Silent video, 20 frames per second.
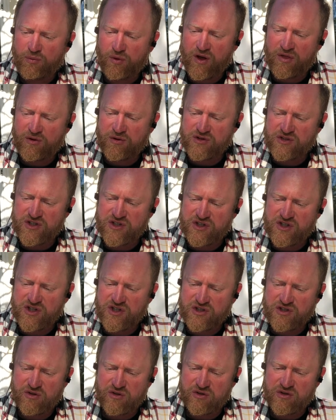brothers and
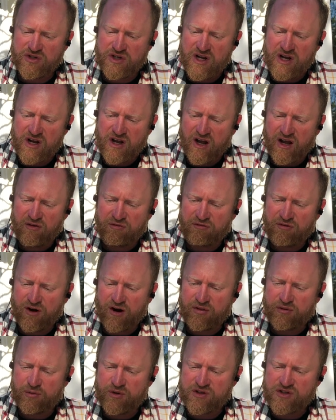sisters, a
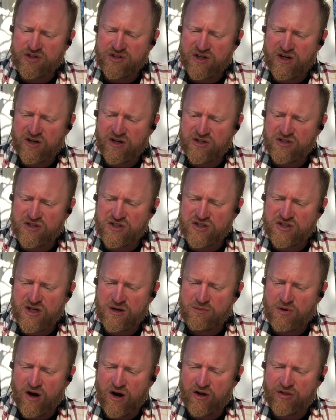father and son, and
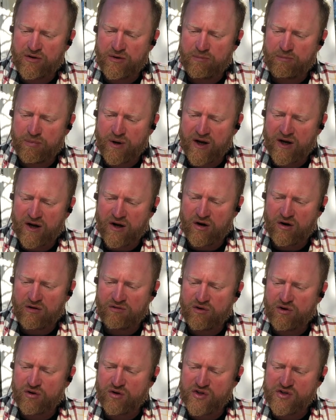some other pair
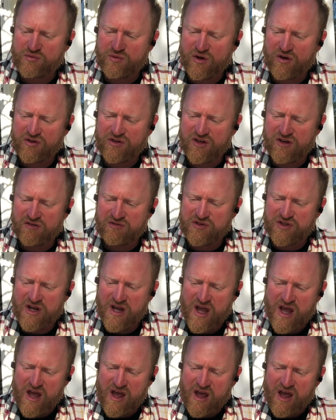of close relatives.
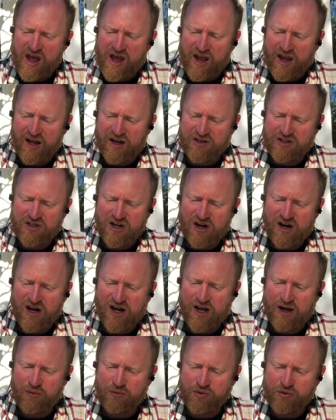And
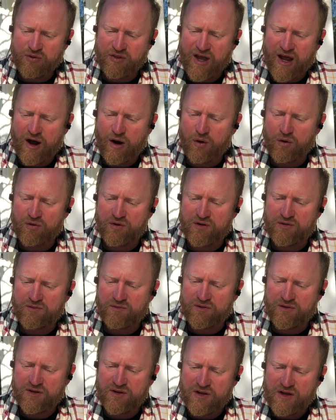times without
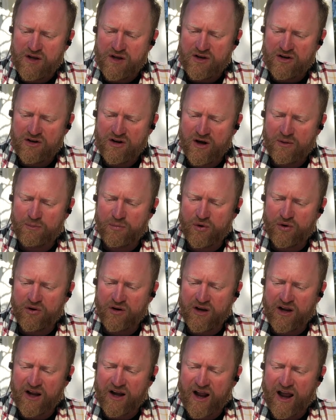
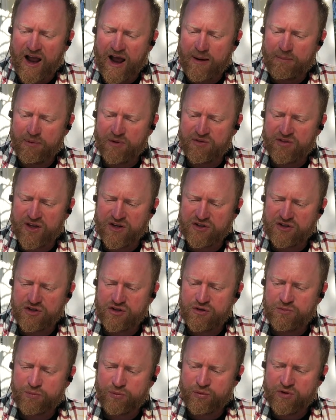number it happened that
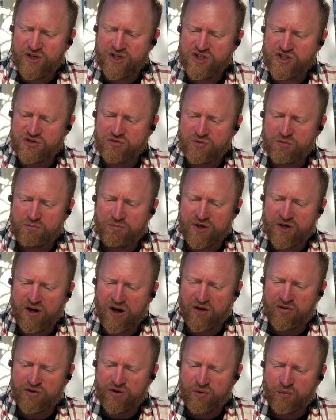2 priests would be
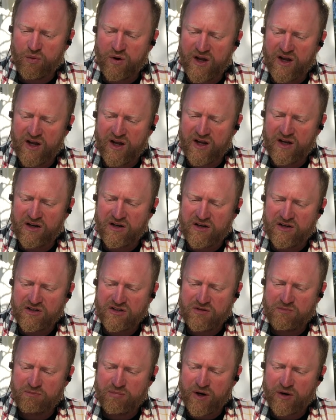on their way
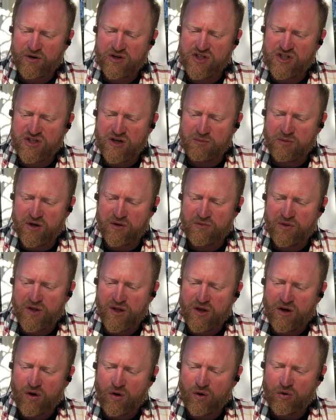to bury someone,
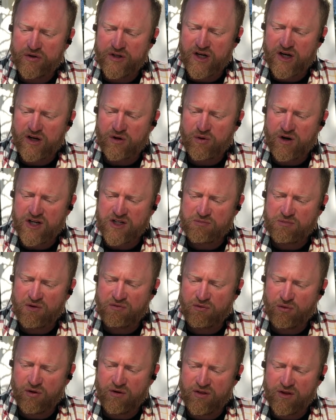holding a cross
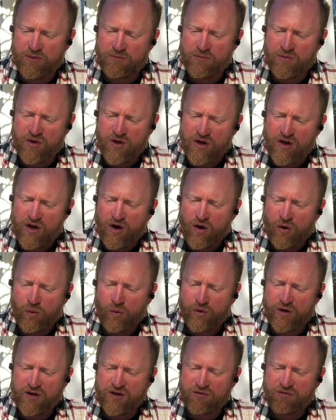before them,
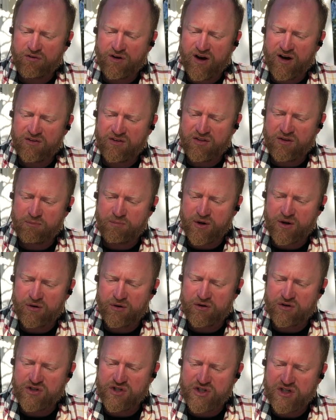only to find that the
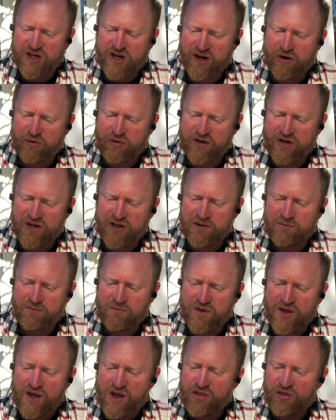bearers,
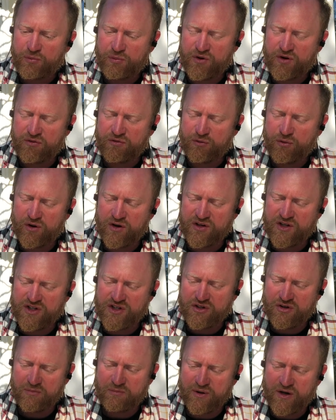carrying 3 or 4
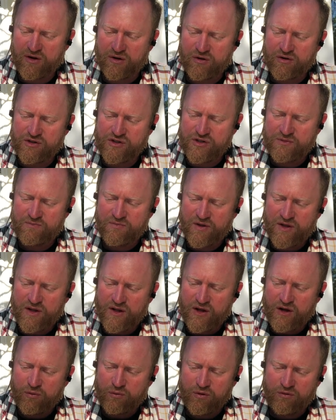additional bearers,
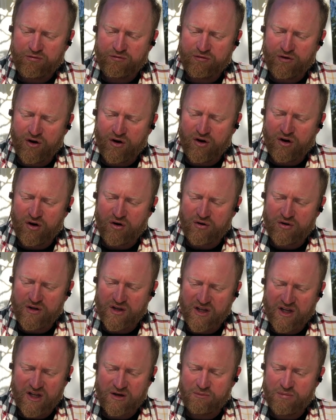would fall
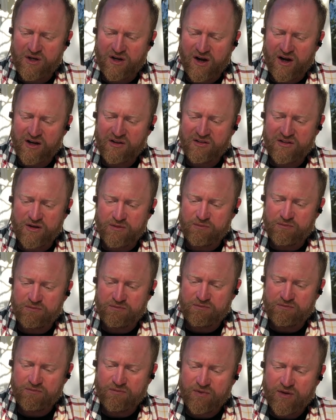in behind them.
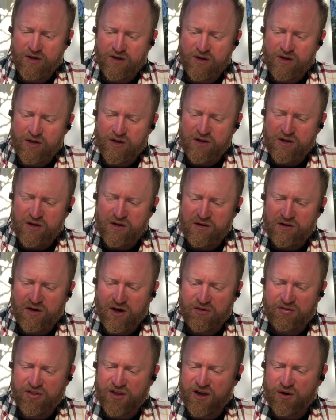
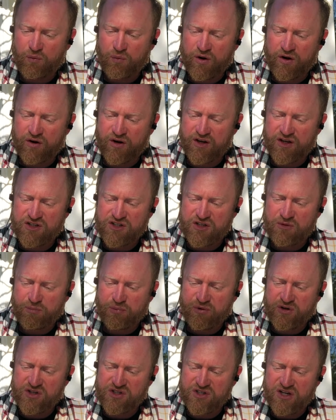Not that whereas the
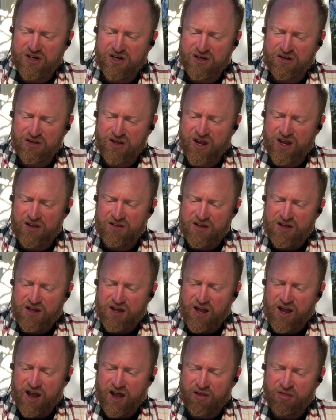priests
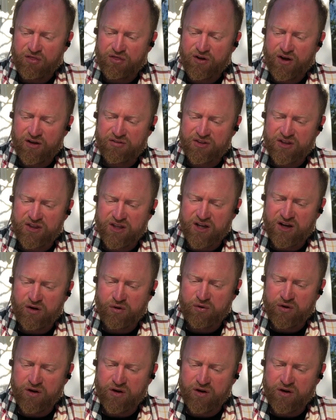had thought that they